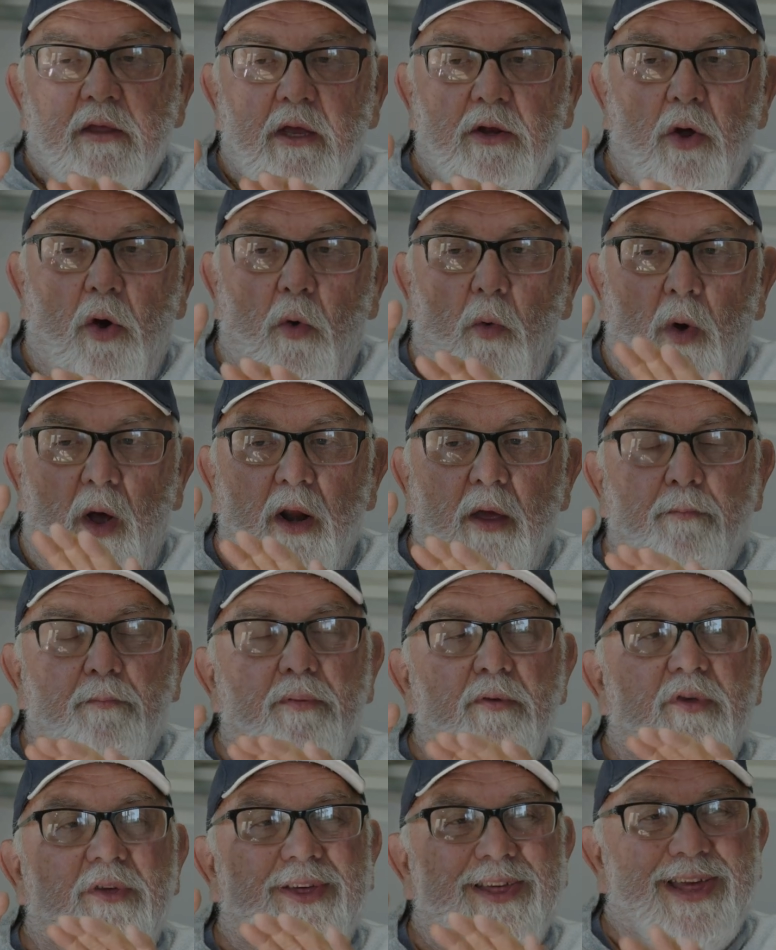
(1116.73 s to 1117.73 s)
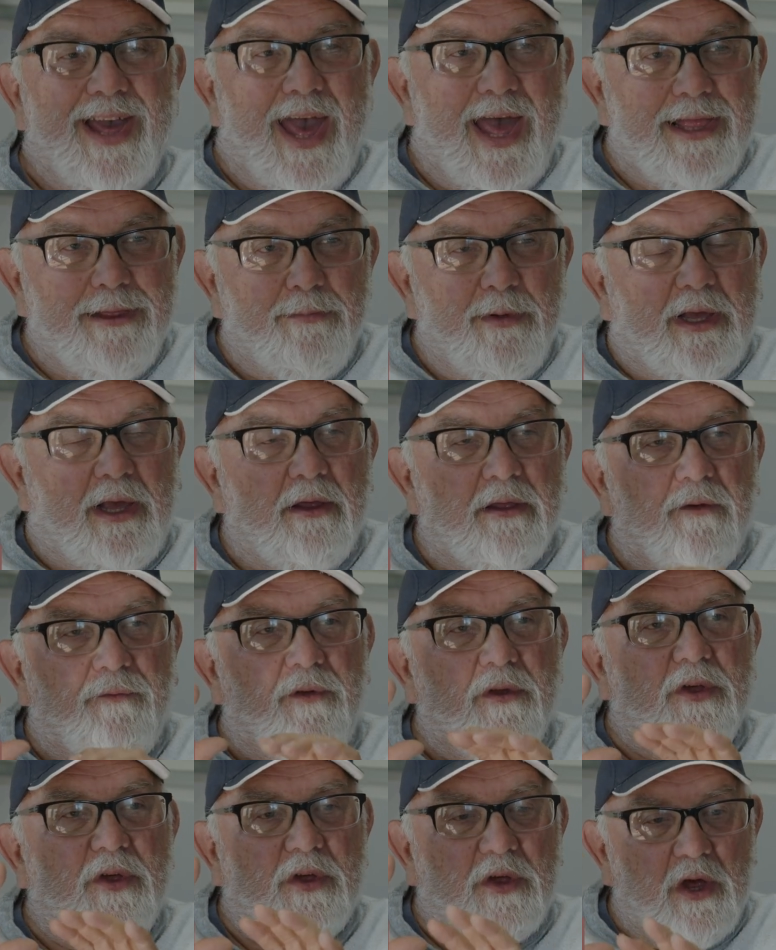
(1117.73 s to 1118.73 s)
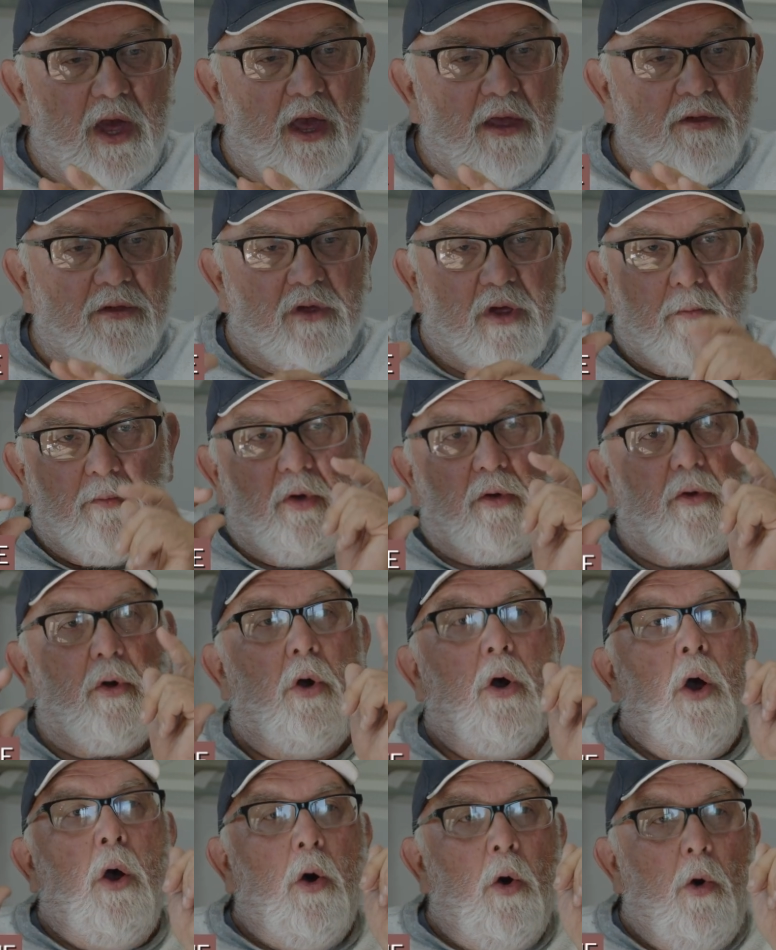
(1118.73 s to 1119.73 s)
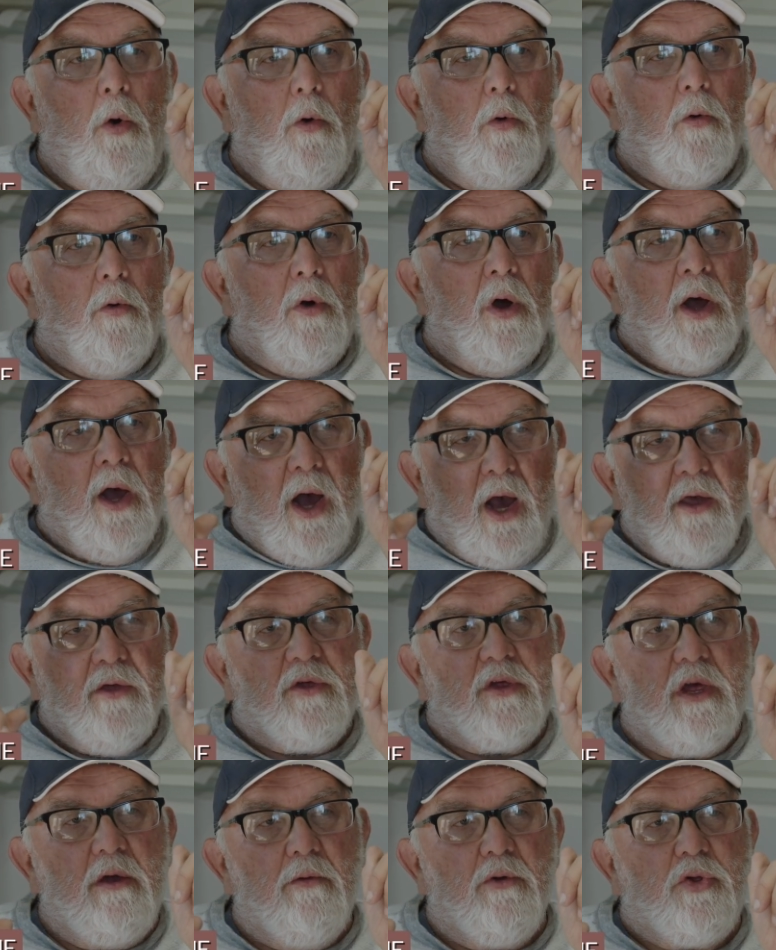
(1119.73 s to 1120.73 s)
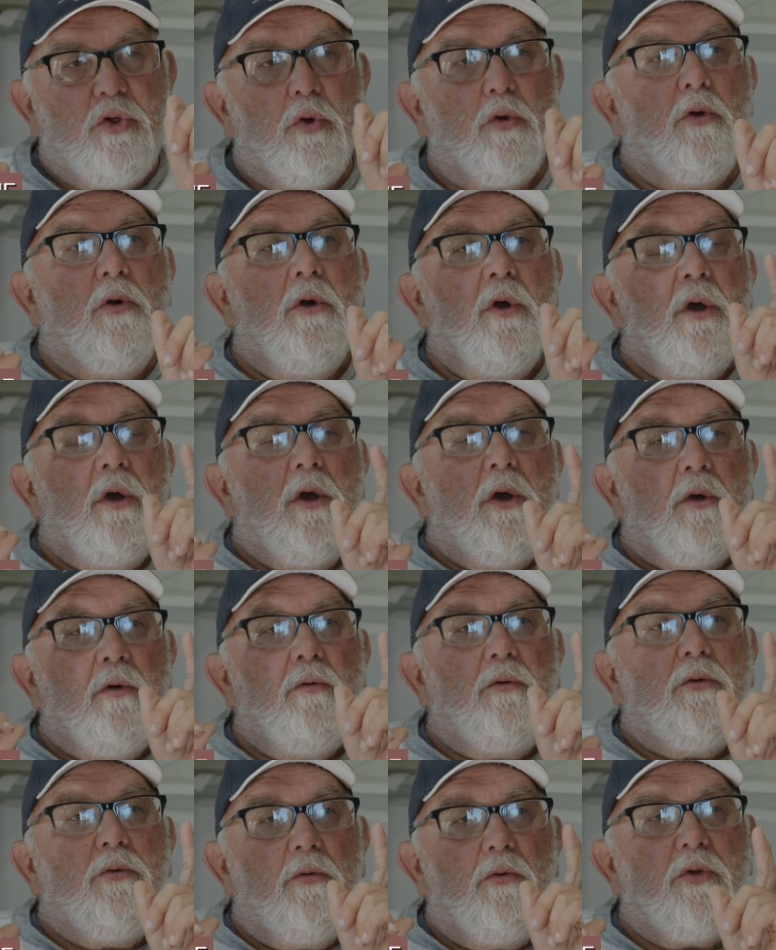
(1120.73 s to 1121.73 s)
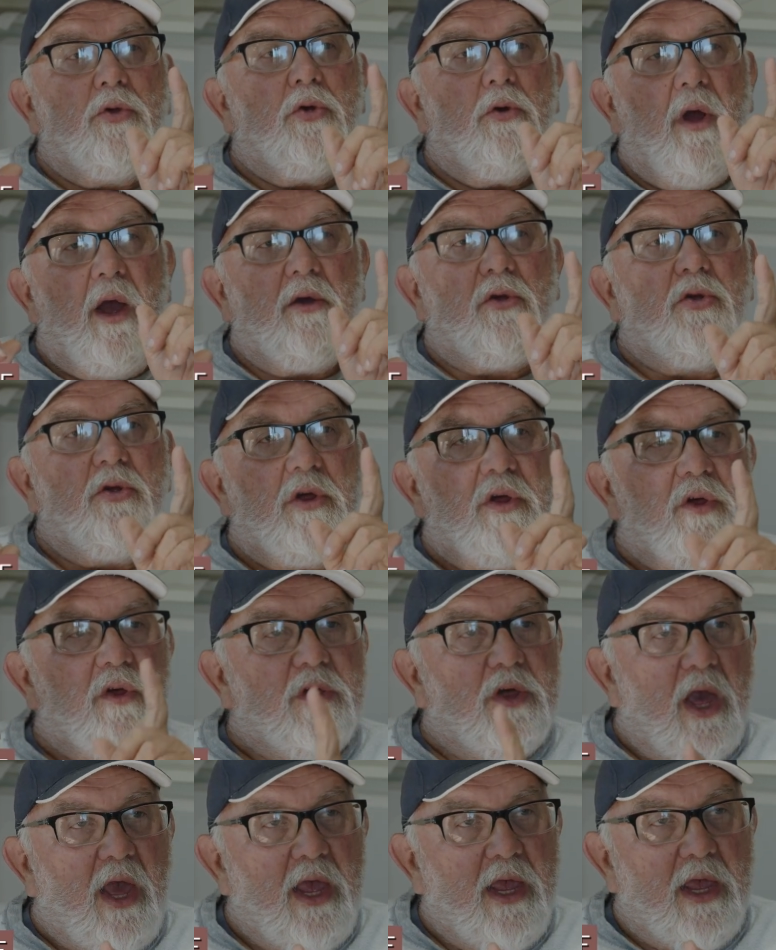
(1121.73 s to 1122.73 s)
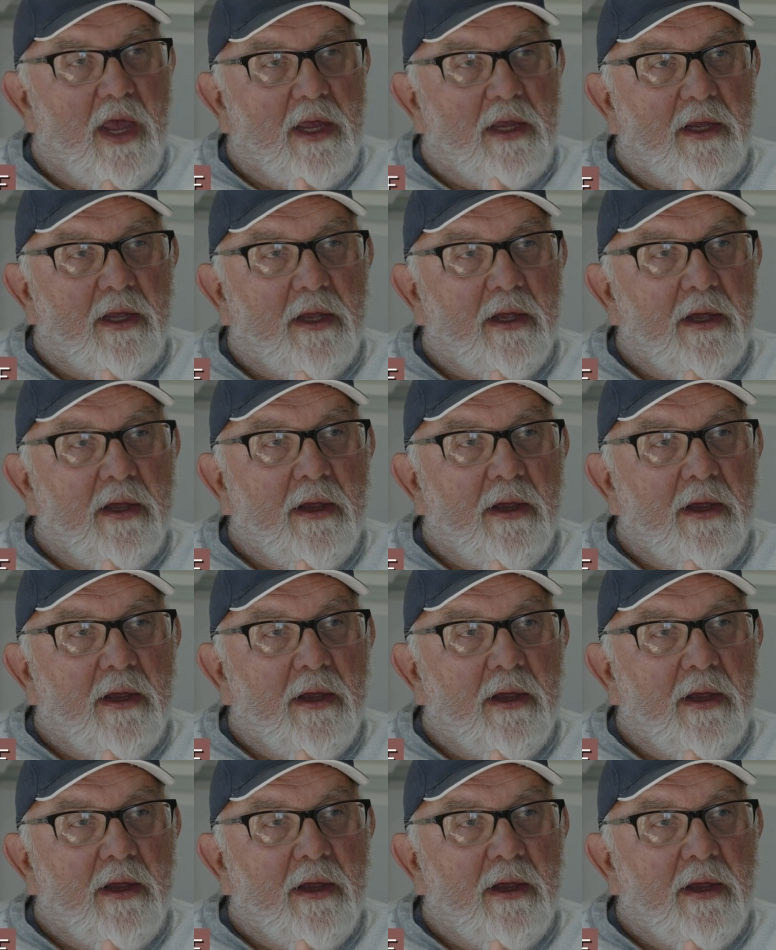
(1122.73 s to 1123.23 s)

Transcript: They don't want it said because if it's said, someone will go, oh, I see what you're actually saying.